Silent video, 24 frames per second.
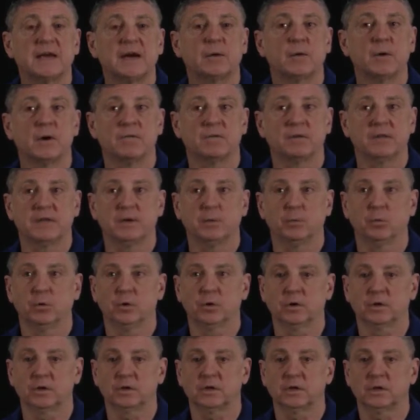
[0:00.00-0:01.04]
how everything
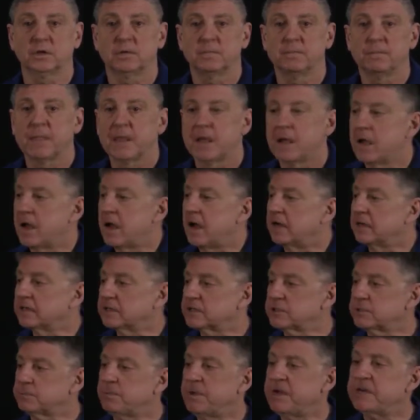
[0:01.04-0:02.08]
worked. A
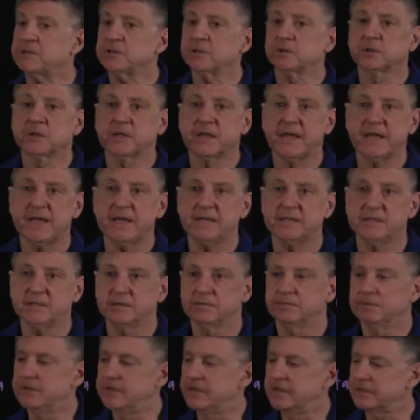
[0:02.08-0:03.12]
special case
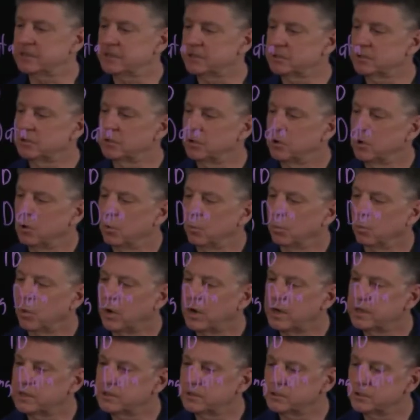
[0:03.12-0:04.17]
of this
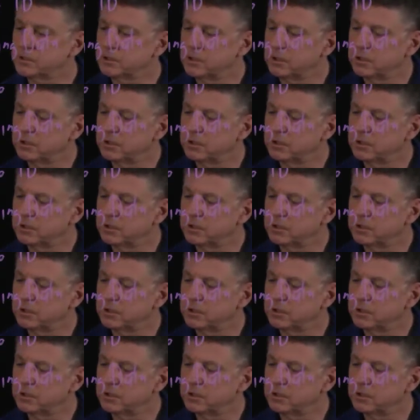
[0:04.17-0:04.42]
was